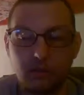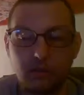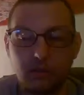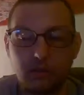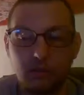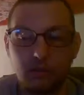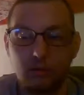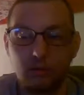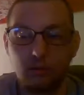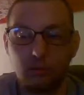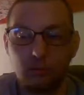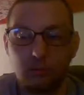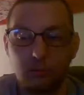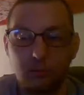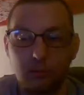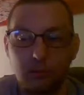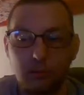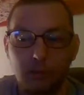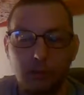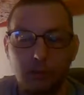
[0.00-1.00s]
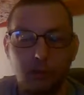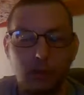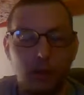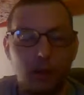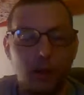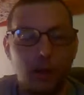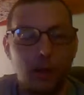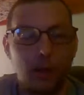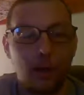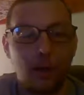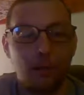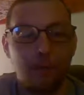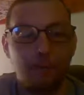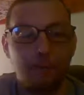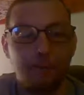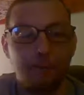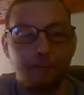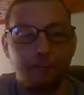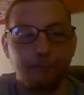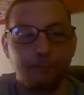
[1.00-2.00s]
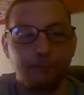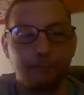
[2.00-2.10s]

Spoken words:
So, um,